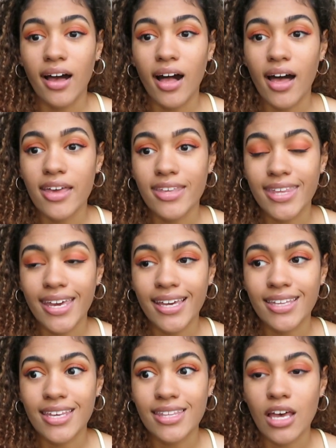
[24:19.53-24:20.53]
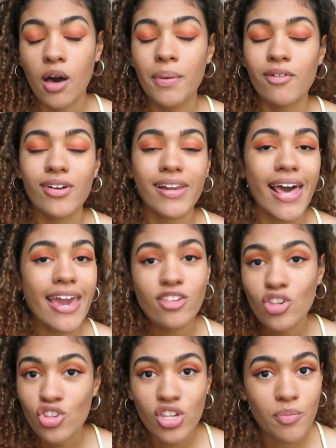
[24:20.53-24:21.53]
I think that there'll be
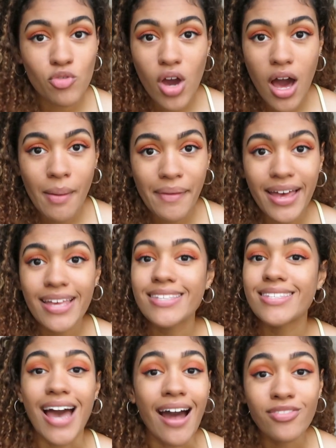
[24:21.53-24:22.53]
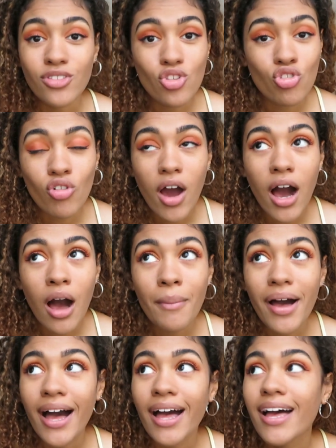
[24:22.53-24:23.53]
relationship drama, dance
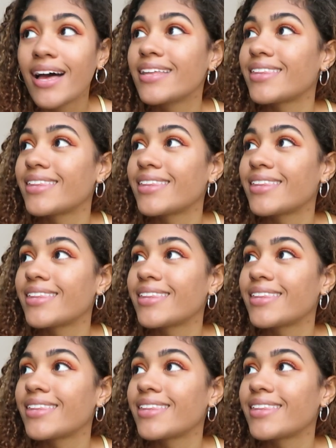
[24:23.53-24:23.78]
drama,